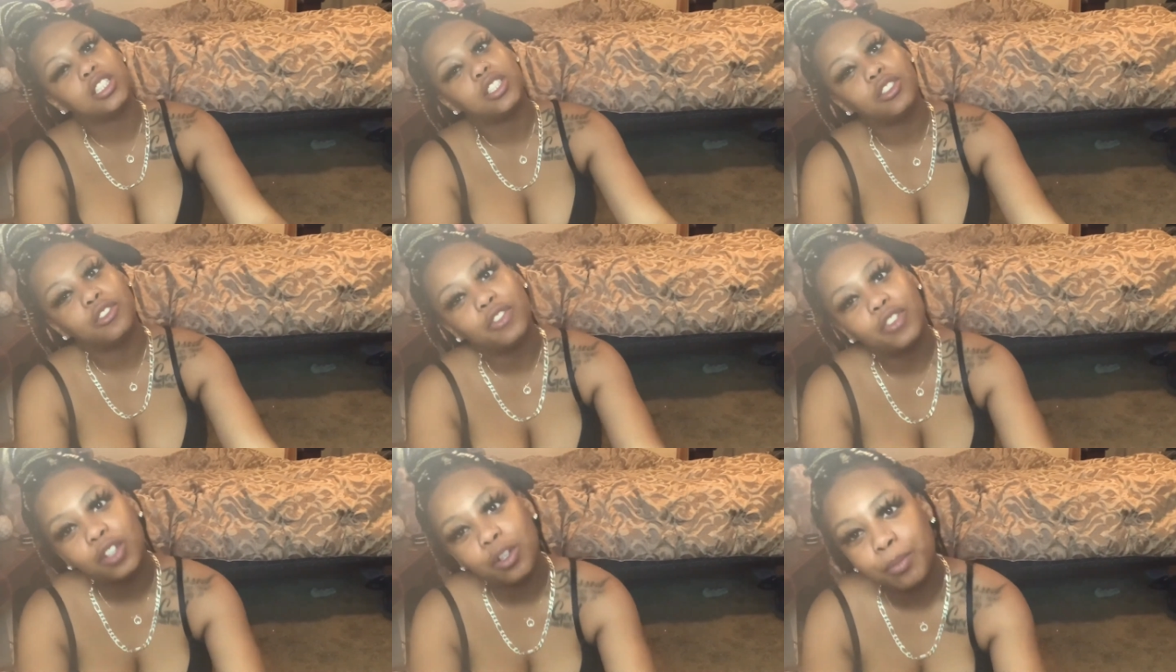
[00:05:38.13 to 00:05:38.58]
you
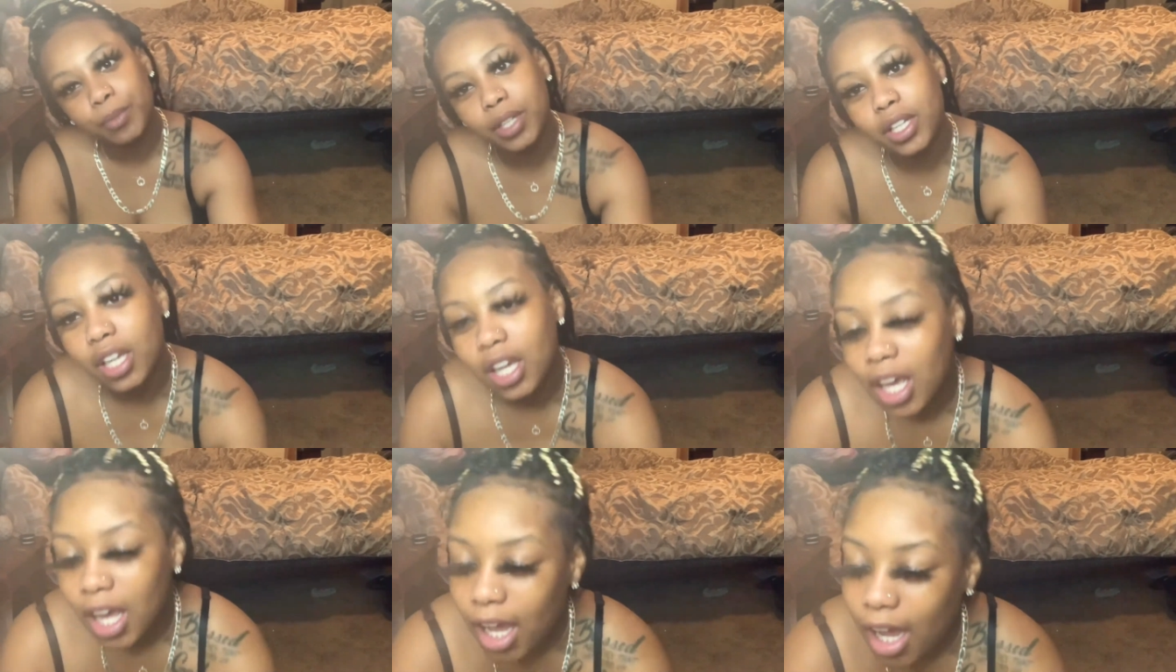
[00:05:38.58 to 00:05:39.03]
feel me?
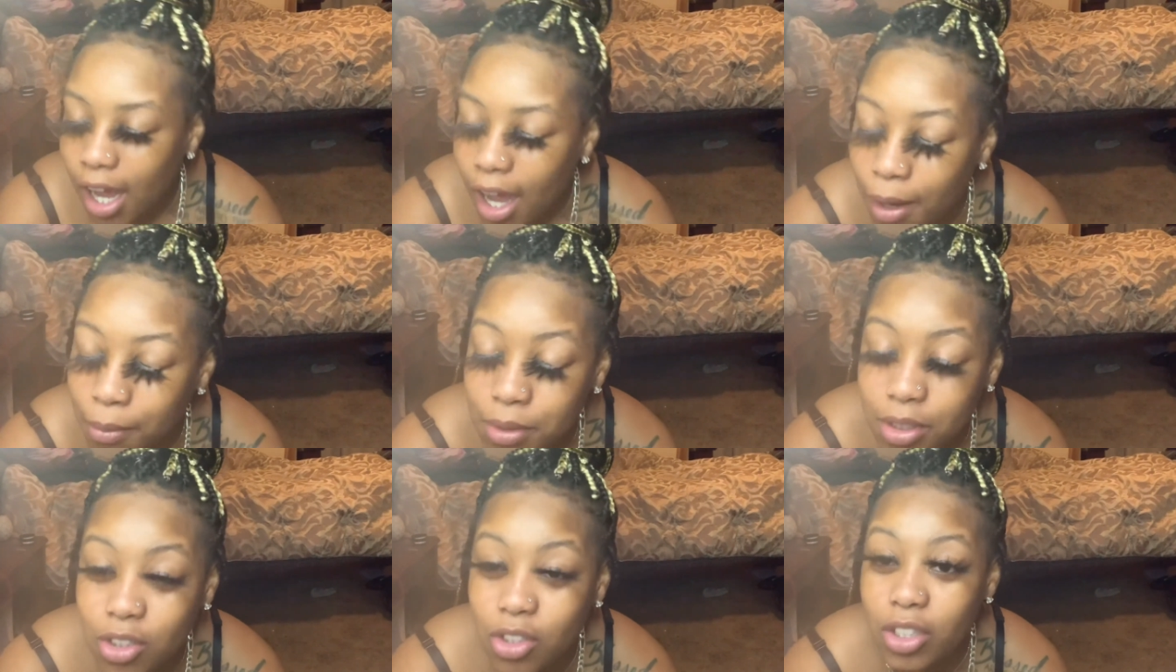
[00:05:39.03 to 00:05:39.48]

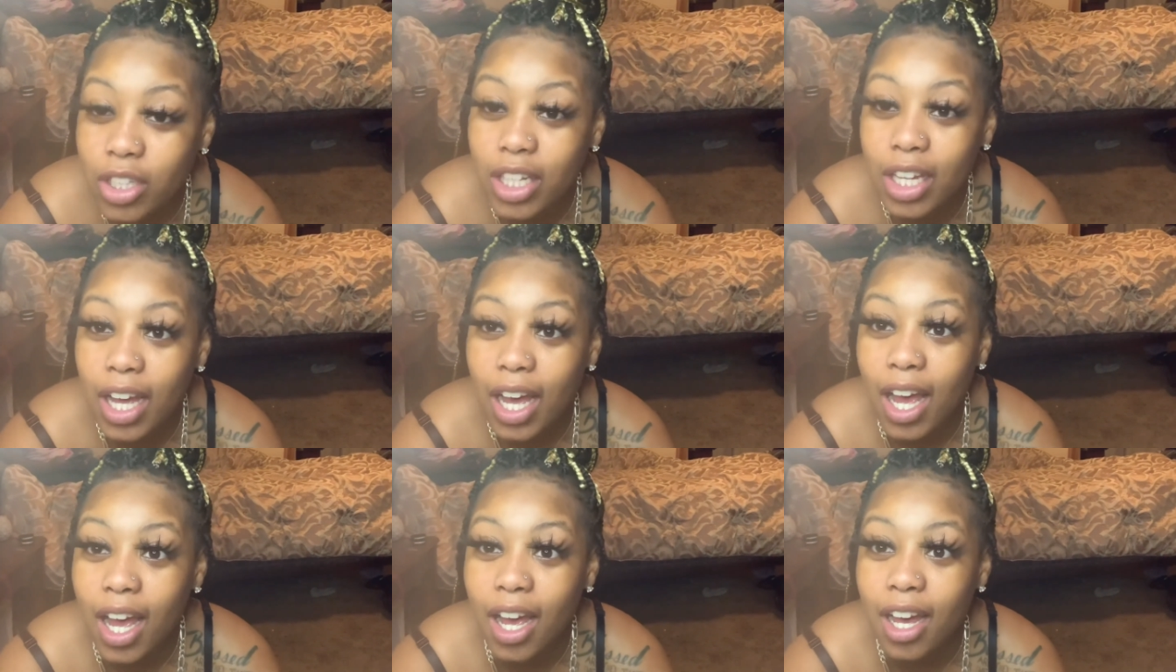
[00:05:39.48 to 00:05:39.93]
I'm just gonna get
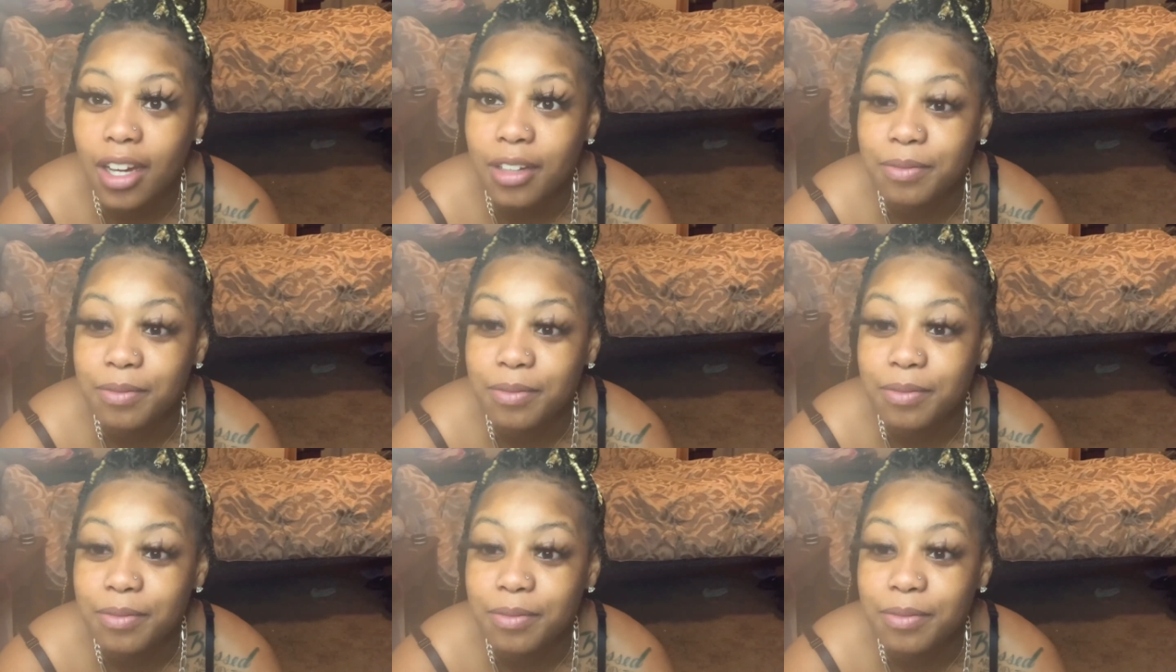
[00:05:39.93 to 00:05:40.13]
high.